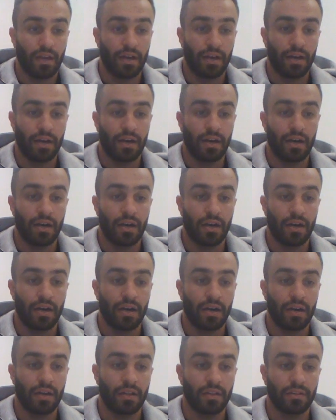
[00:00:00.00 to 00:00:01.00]

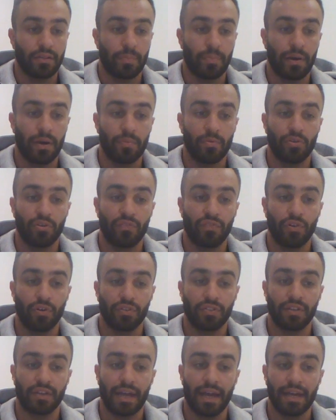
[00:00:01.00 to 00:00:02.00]
Department of
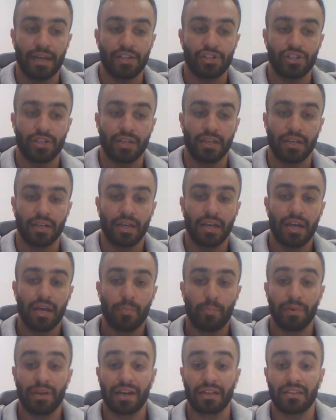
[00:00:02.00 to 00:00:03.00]
Health and Aging
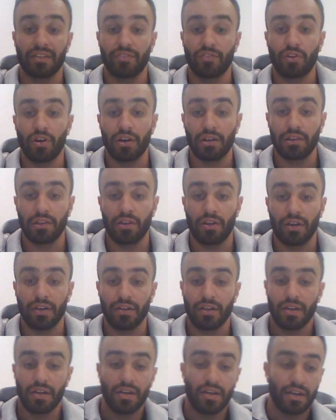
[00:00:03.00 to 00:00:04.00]
Be Active
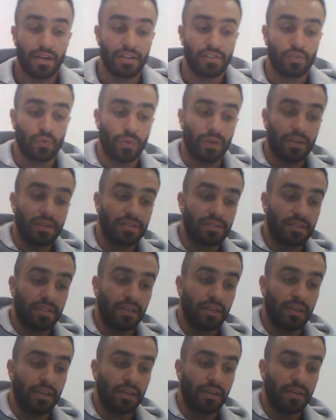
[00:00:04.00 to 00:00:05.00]
guideline, as well as
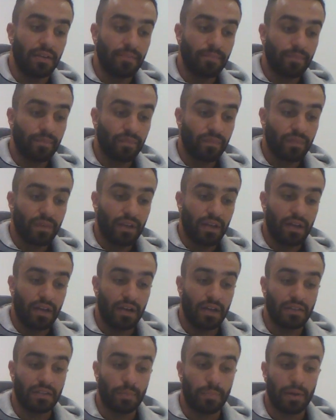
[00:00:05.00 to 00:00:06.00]
the
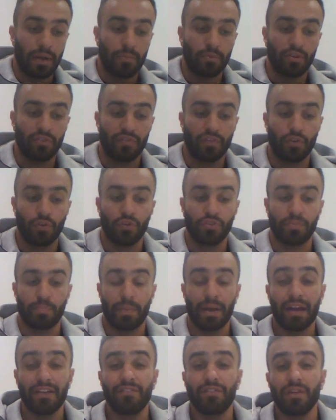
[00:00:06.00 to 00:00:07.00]
Department of Health
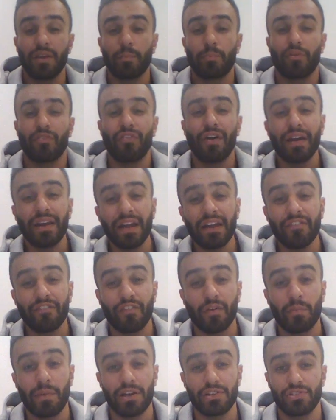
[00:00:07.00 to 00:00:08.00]
pamphlet, provide
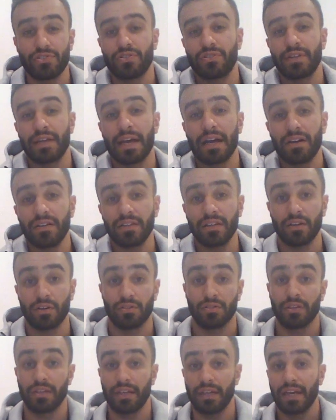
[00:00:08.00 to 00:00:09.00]
information on how the
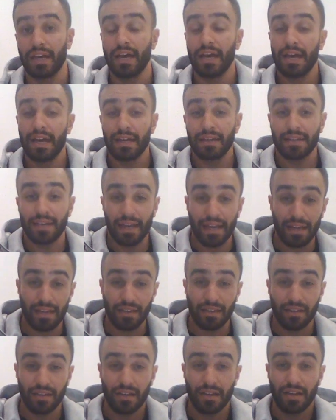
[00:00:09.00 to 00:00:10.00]
elderly
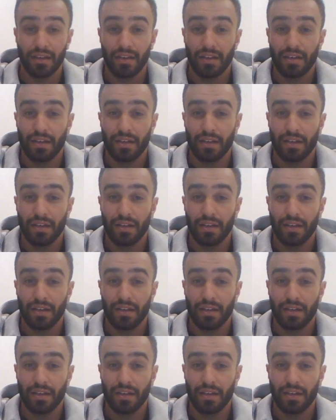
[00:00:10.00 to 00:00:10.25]
can